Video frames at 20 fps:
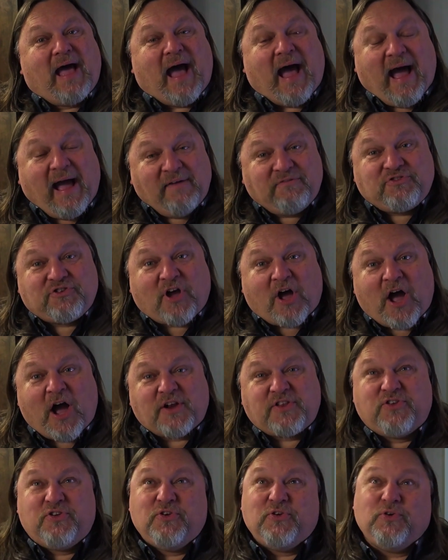I
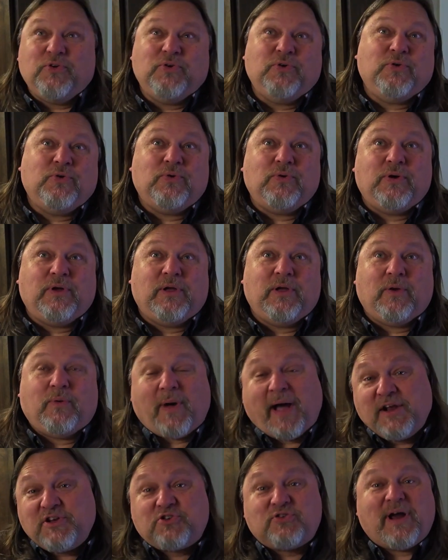travel
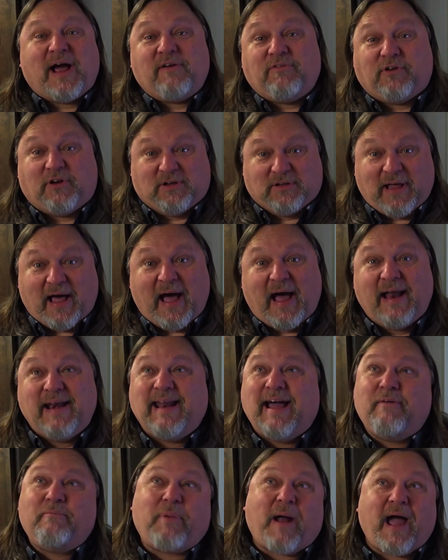a lot, and
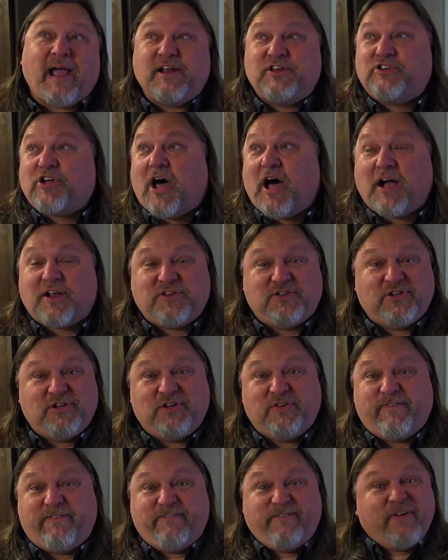I've probably talked
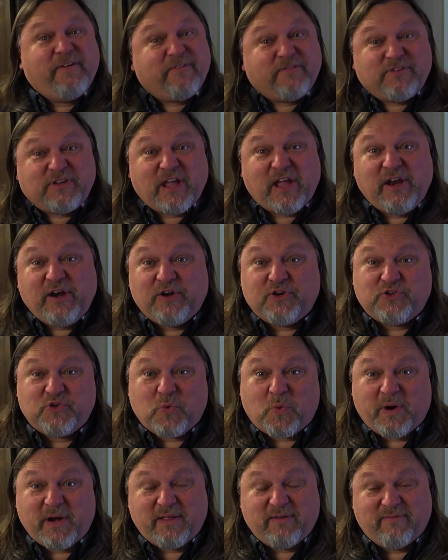to 15 or
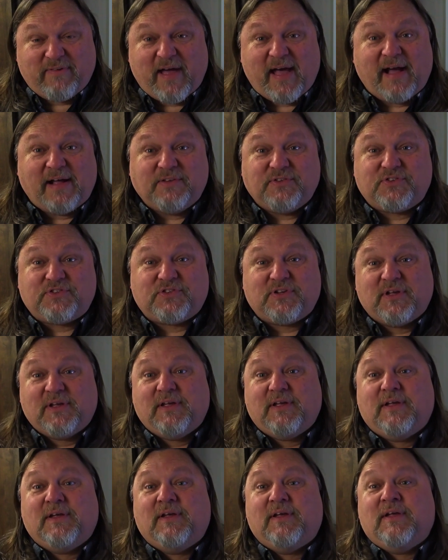20 vets.
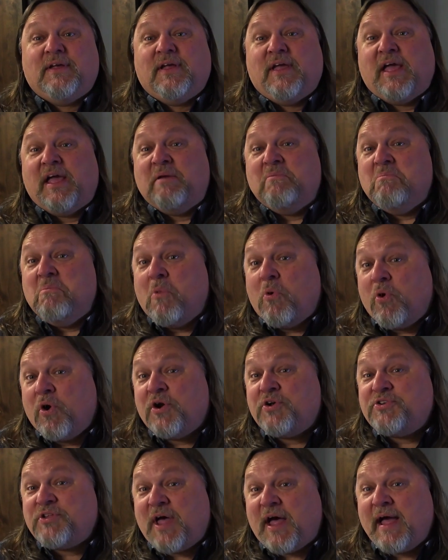And
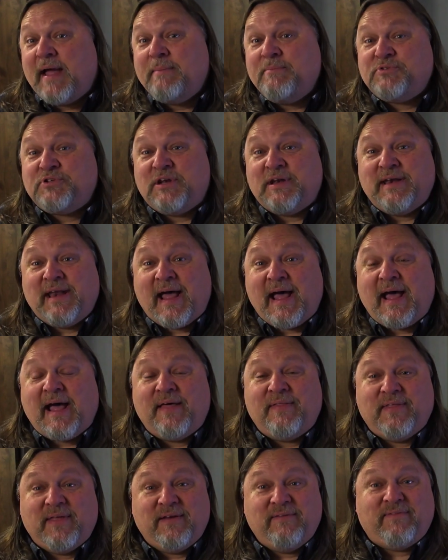more times than
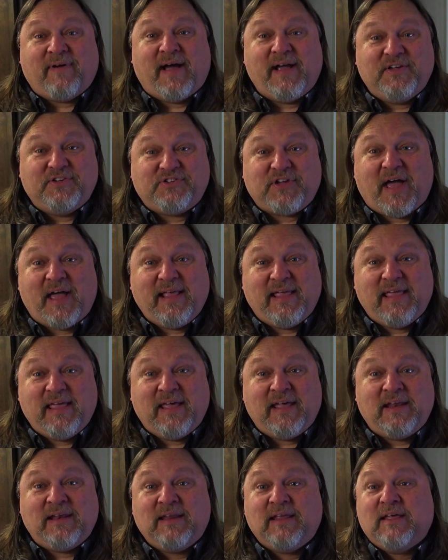not, the advice I
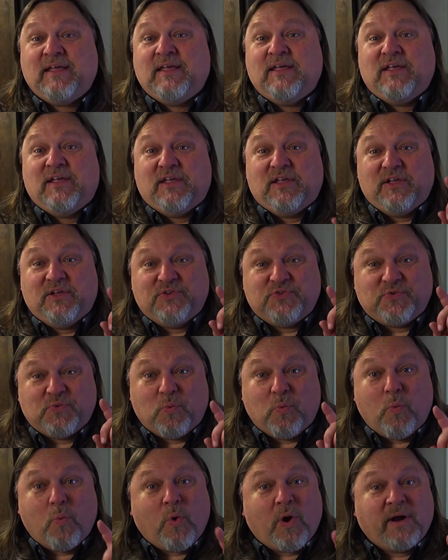get is
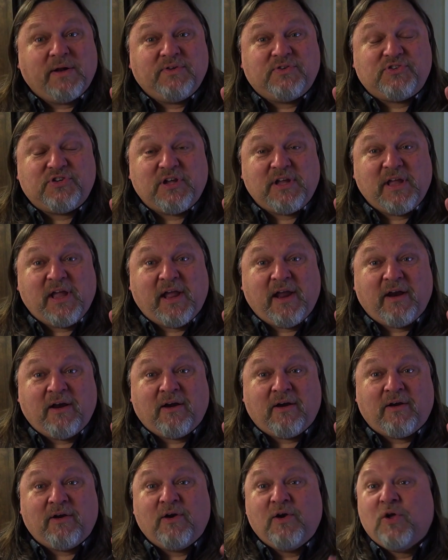once a
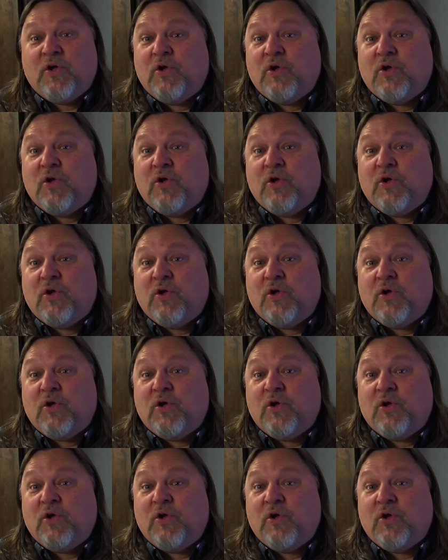year,